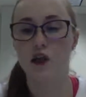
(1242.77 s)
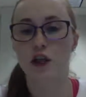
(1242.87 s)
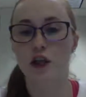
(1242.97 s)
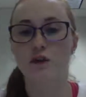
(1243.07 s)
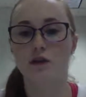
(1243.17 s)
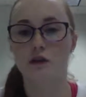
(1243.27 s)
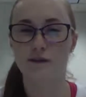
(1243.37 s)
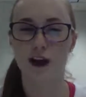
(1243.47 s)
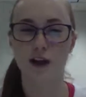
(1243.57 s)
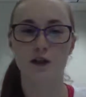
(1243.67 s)
she introduced the
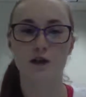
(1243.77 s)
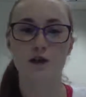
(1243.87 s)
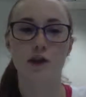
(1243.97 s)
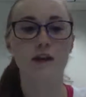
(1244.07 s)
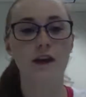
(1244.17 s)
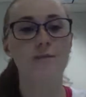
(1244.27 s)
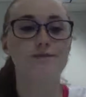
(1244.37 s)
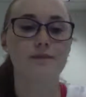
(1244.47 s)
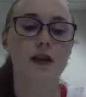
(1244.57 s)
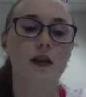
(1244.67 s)
factor tree to them.
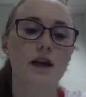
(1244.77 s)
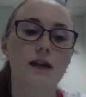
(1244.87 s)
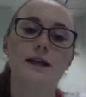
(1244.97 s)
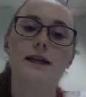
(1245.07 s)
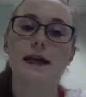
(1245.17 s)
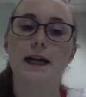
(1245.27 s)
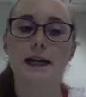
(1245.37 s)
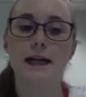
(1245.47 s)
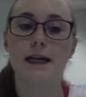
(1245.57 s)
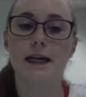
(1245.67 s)

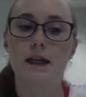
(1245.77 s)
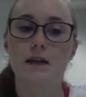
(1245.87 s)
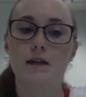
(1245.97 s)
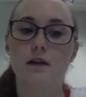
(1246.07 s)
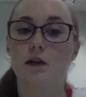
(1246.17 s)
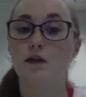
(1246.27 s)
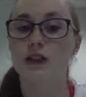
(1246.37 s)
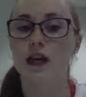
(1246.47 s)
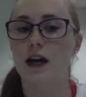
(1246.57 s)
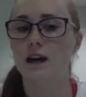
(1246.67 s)
And it was a
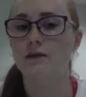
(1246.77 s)
guy.